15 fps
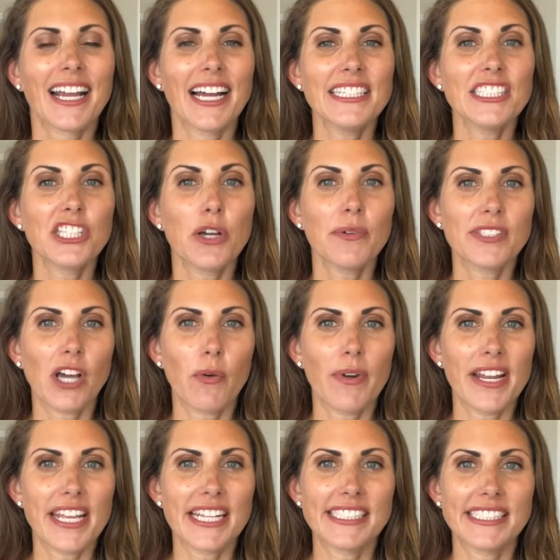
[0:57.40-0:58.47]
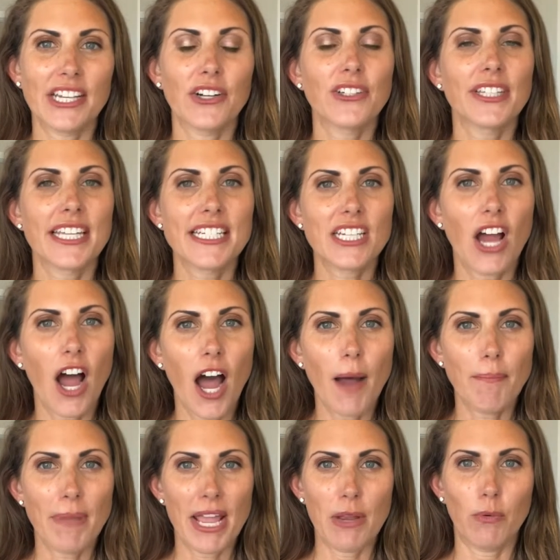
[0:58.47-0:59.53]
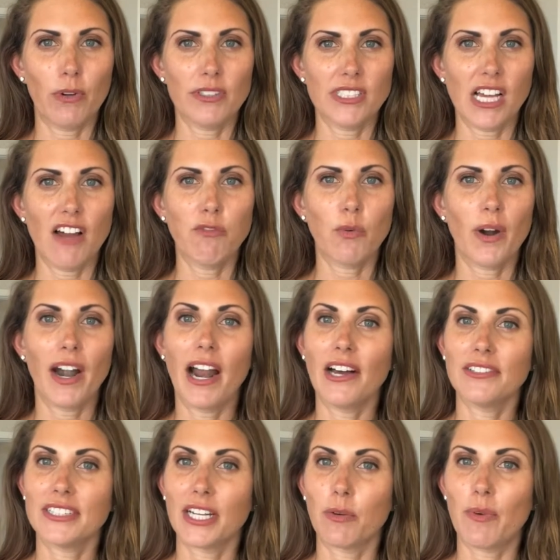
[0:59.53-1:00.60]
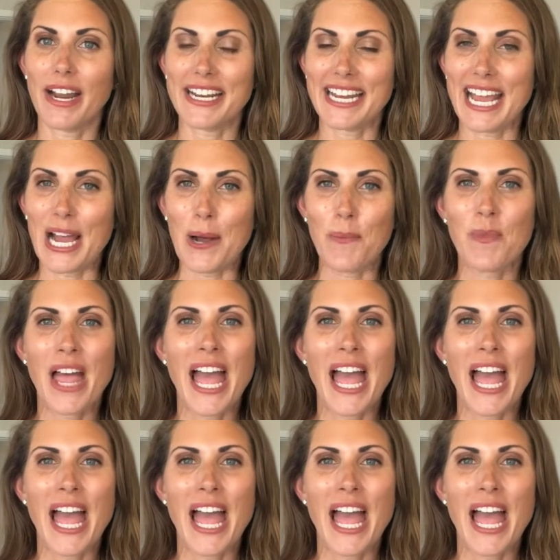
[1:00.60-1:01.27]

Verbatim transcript: Gusto is already considered the top payroll software out there right now,